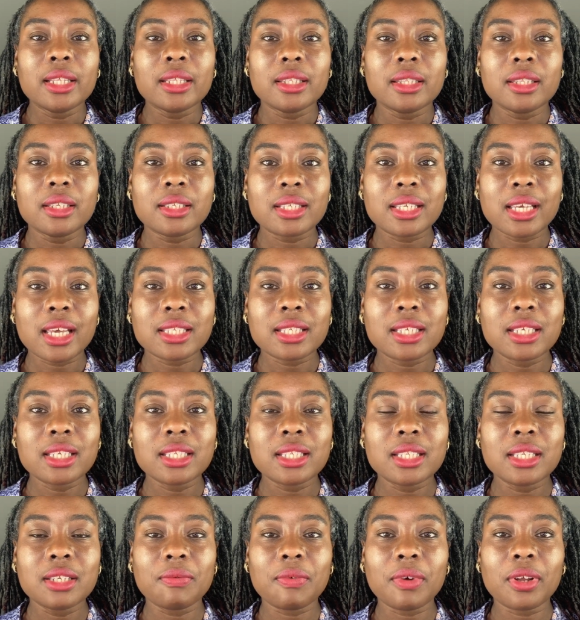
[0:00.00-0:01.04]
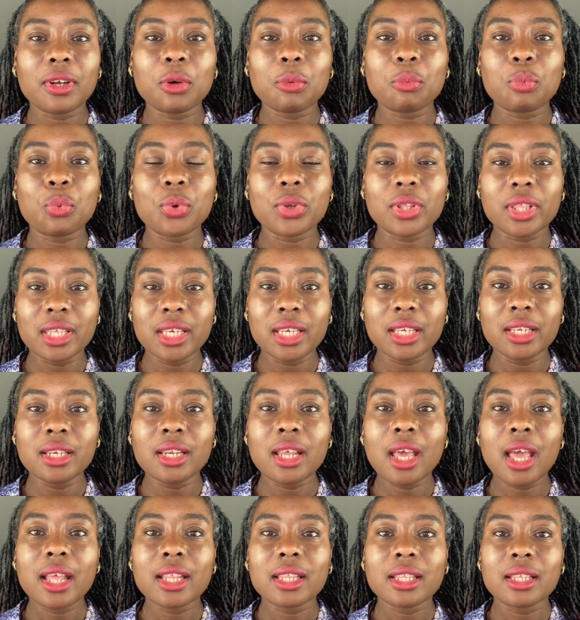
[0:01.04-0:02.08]
the testes develop
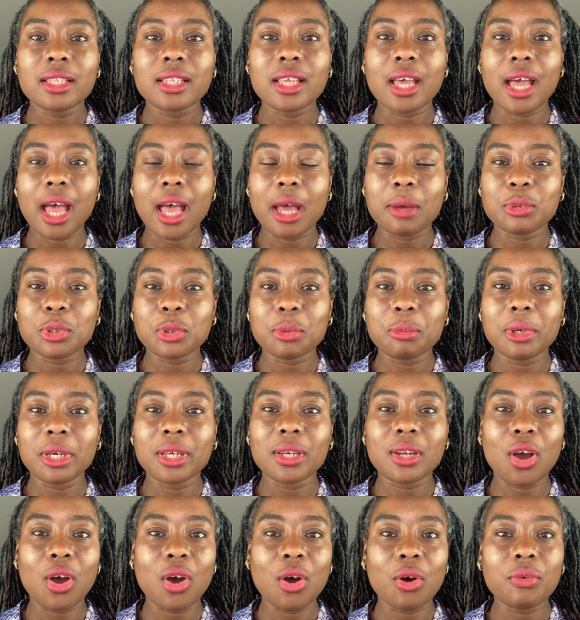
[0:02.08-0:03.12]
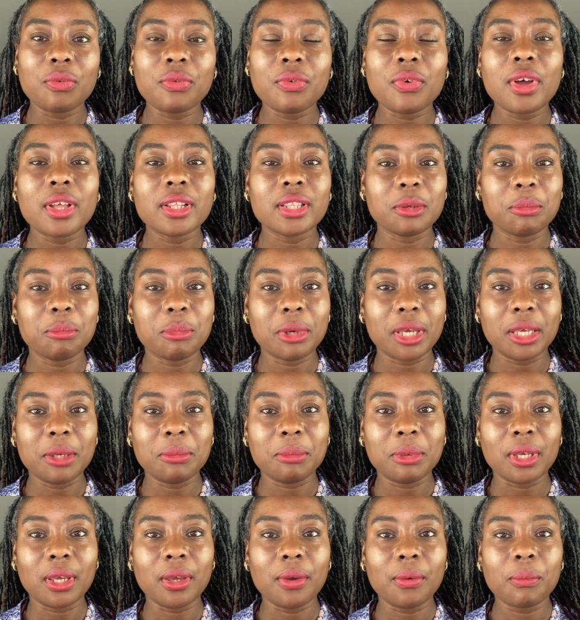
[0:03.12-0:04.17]
within the abdomen of the
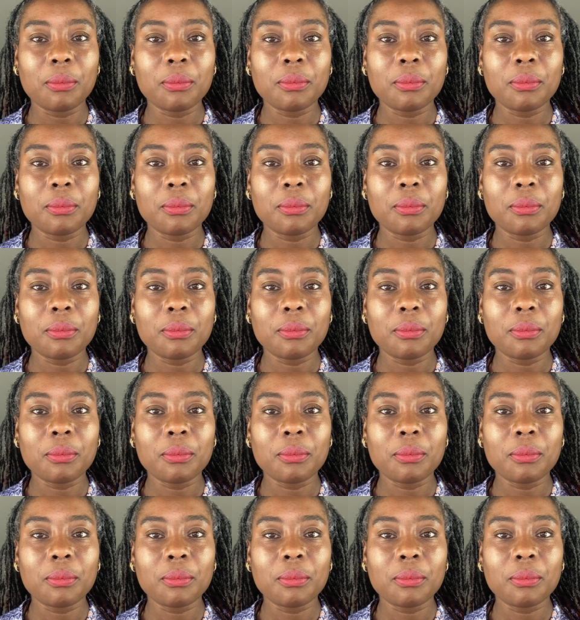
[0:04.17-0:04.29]
baby.